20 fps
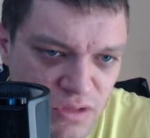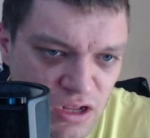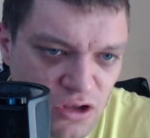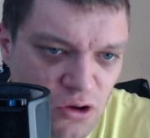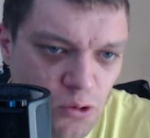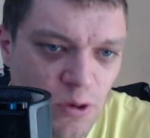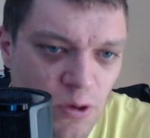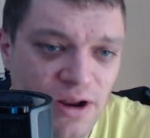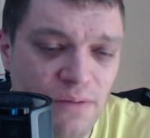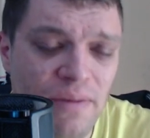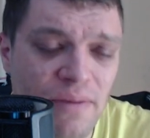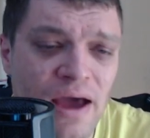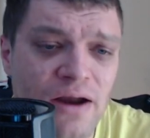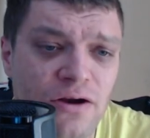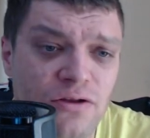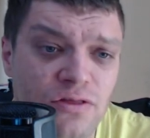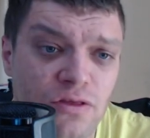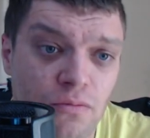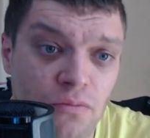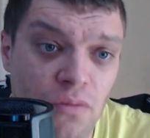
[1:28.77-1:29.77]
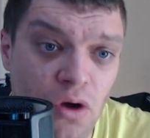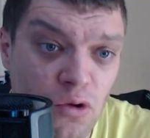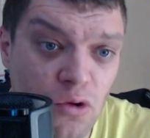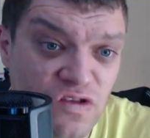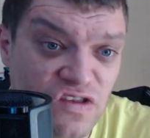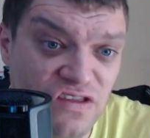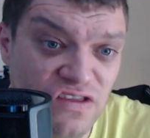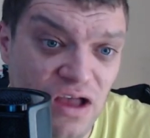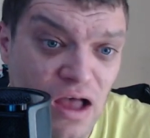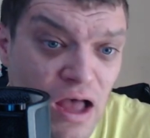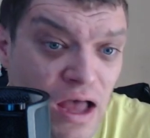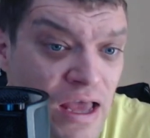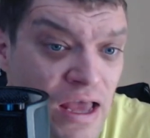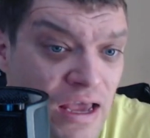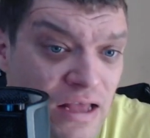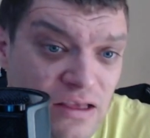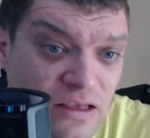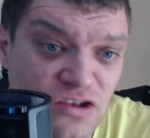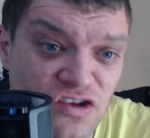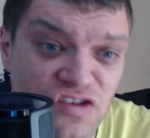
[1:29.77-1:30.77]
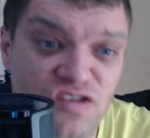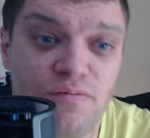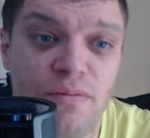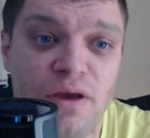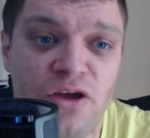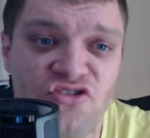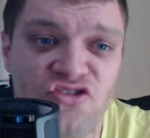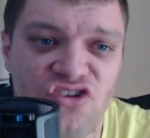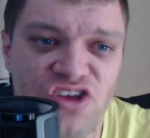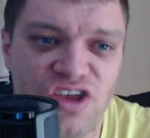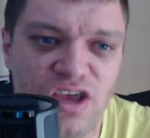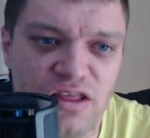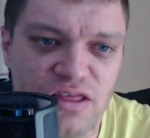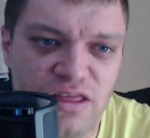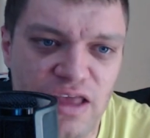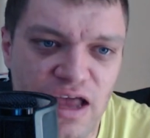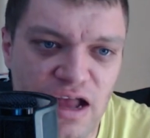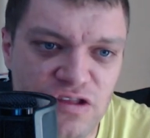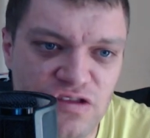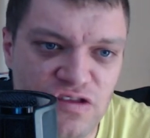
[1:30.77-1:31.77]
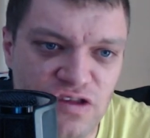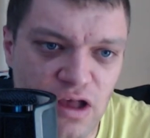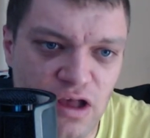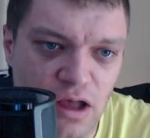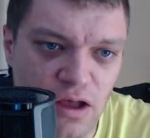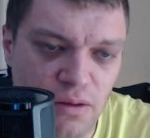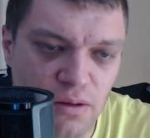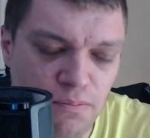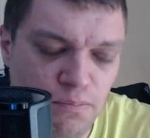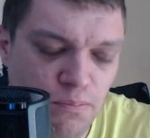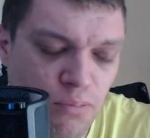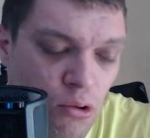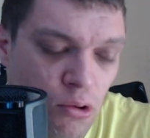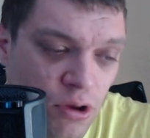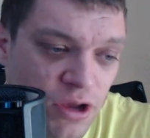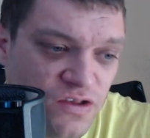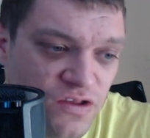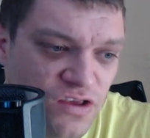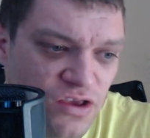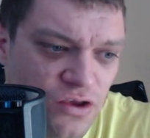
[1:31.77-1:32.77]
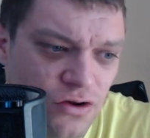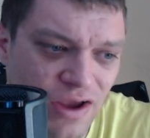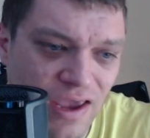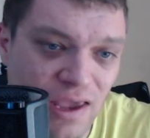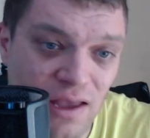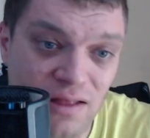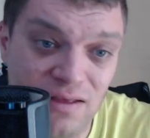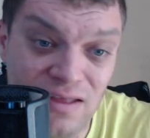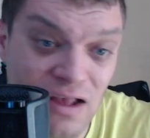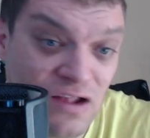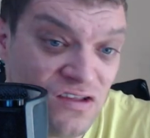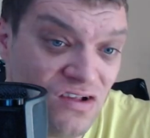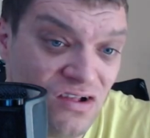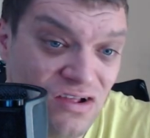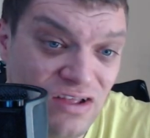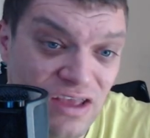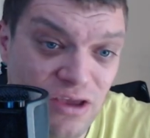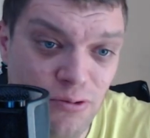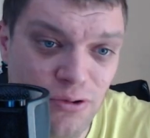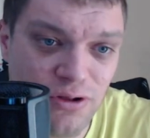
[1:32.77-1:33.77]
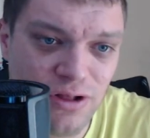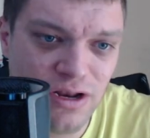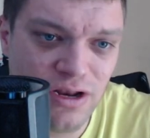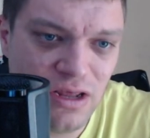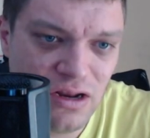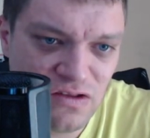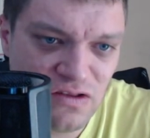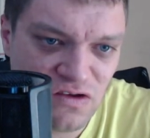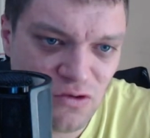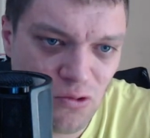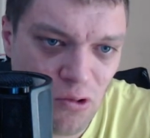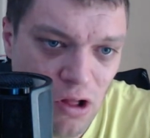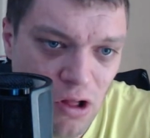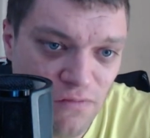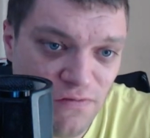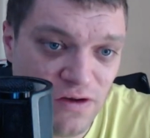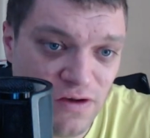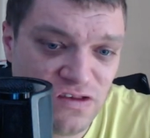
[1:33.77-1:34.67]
when it mattered the most, they just managed to get that point here, and that's all they really needed to qualify.